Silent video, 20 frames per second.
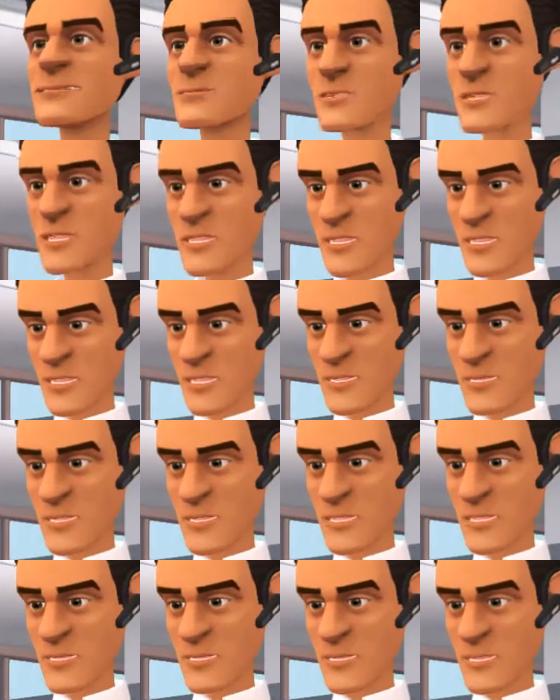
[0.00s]
Hey
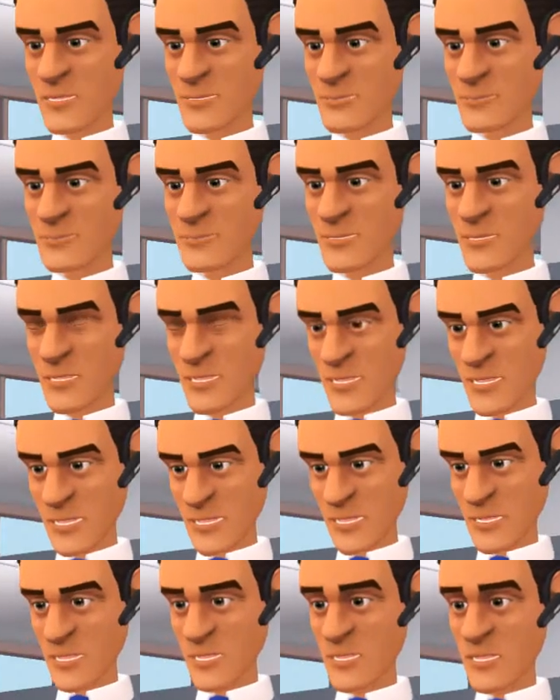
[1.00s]
Costanza, you
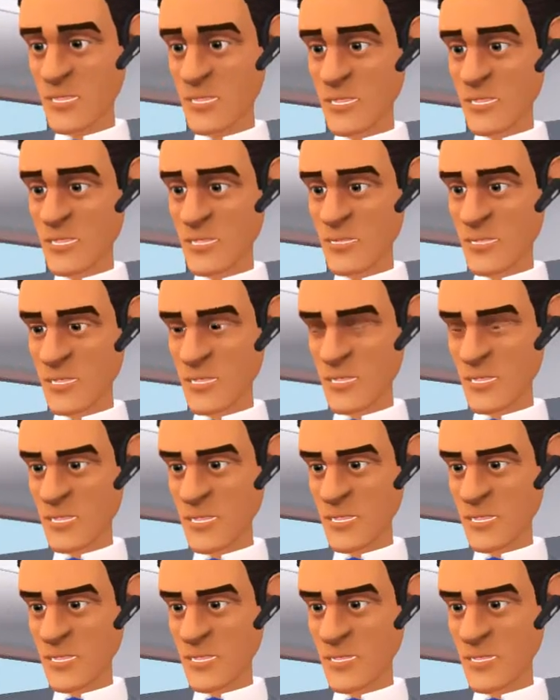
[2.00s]
work in accounting, right?